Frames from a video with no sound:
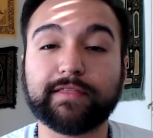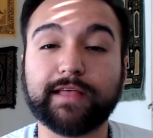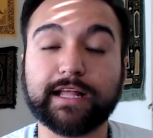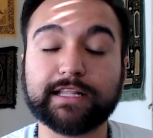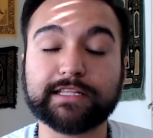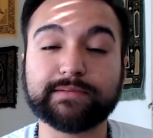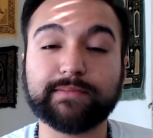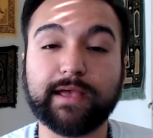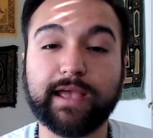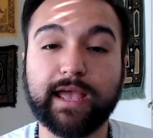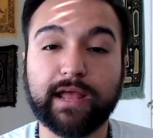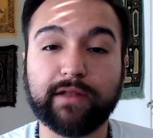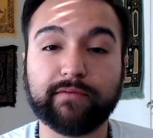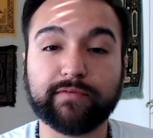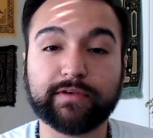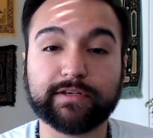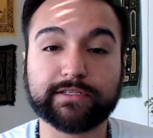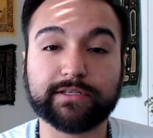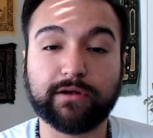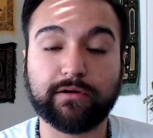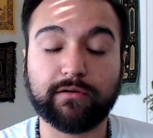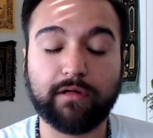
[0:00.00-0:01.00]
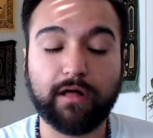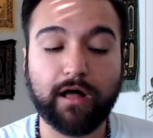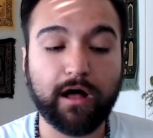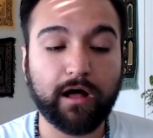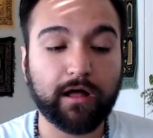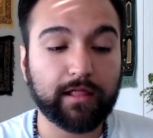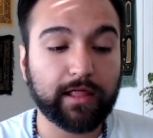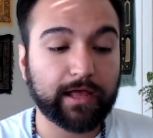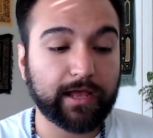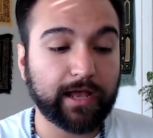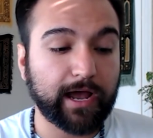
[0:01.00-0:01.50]
That's my end result.
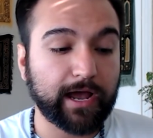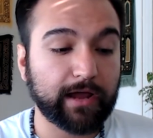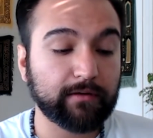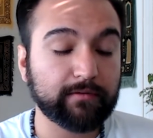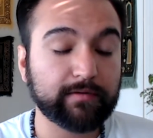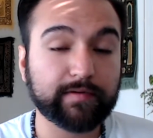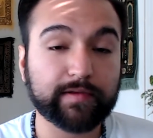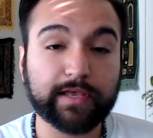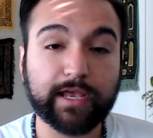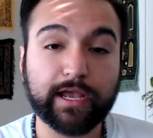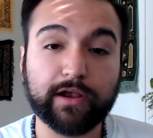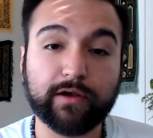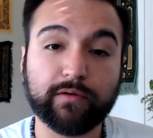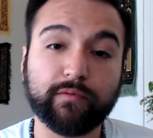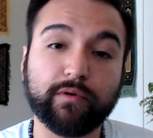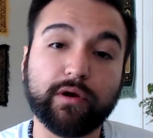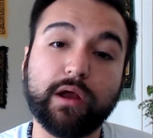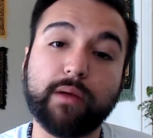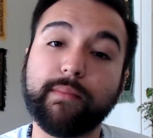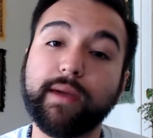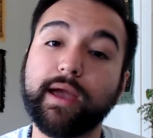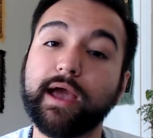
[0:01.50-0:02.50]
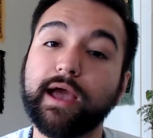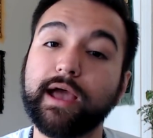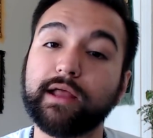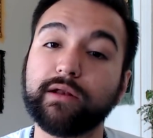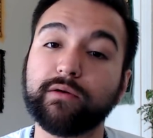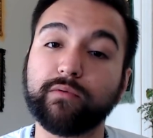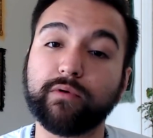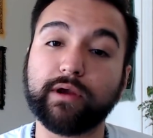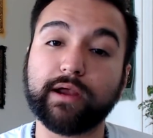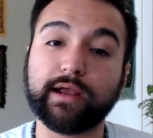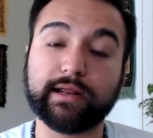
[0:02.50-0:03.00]
I don't care where I'm
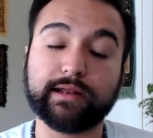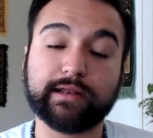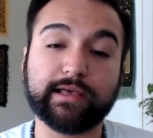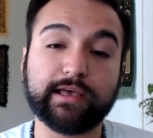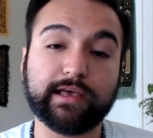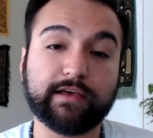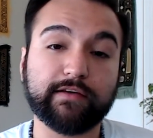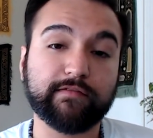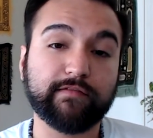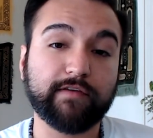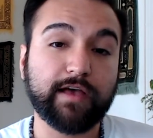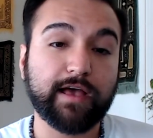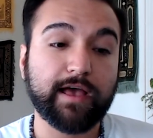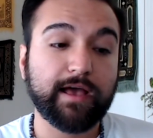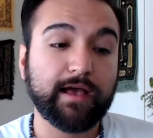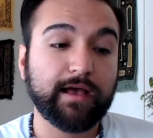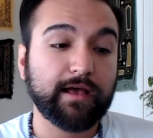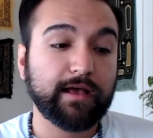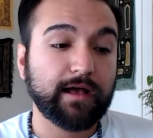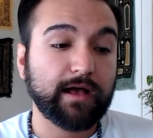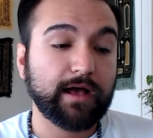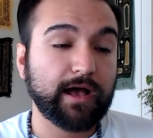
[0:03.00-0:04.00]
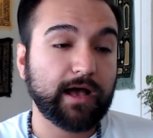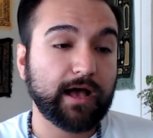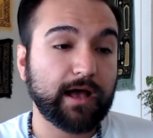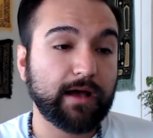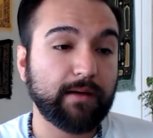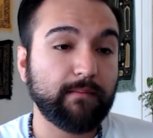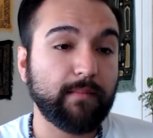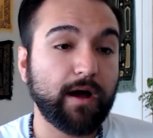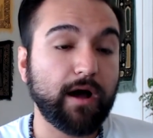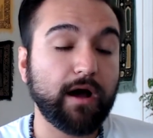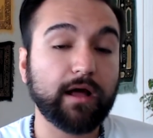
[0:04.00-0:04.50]
at, where I live.
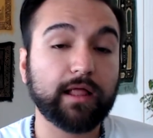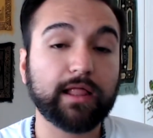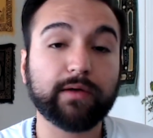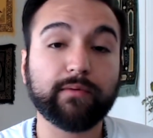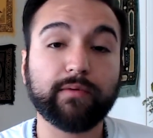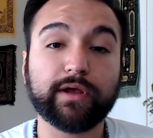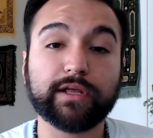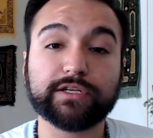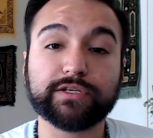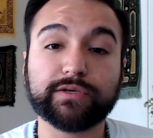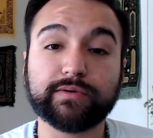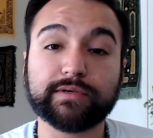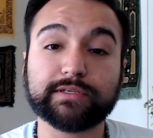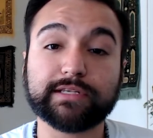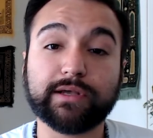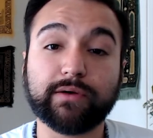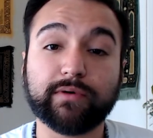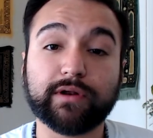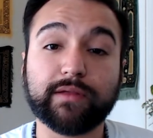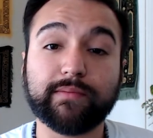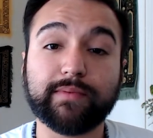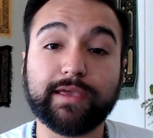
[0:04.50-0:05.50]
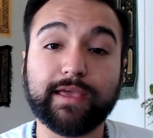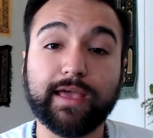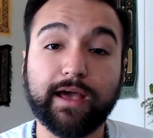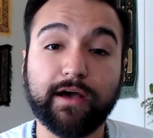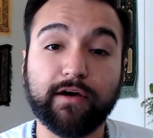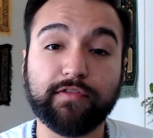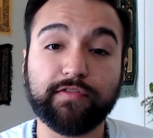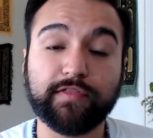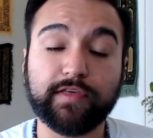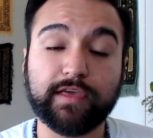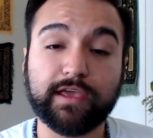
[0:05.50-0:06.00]
All I want to do is I want to be
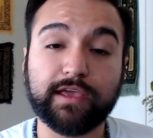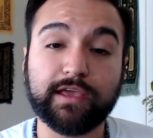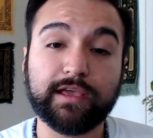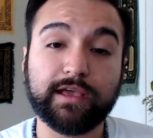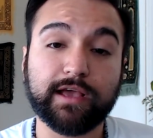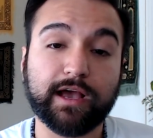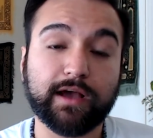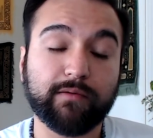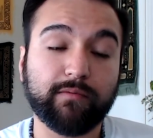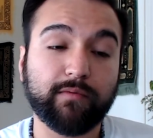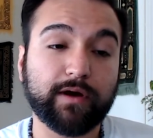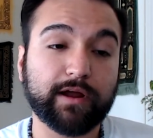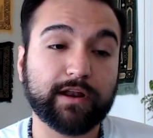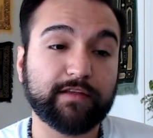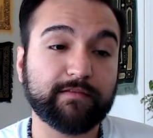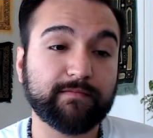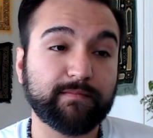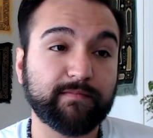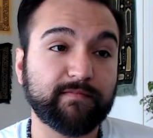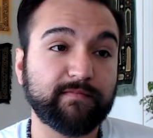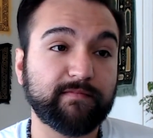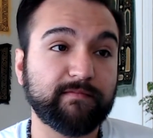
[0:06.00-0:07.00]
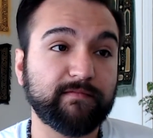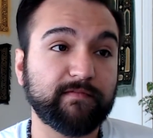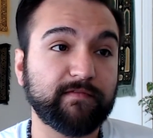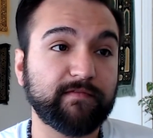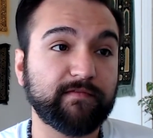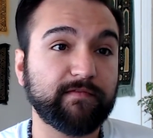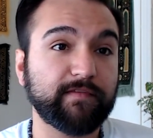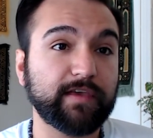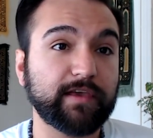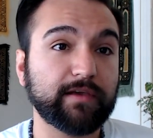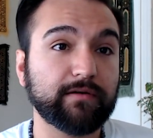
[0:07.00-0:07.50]
healthy. I want to
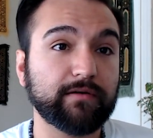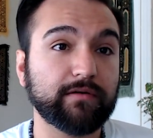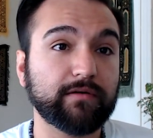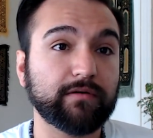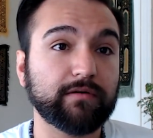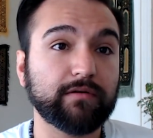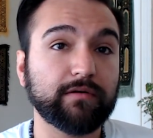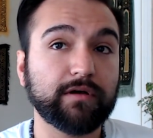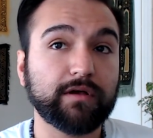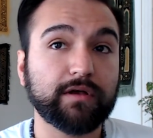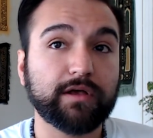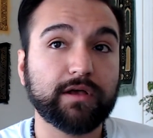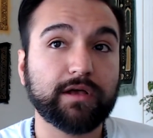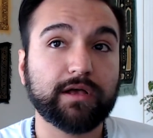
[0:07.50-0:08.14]
feel.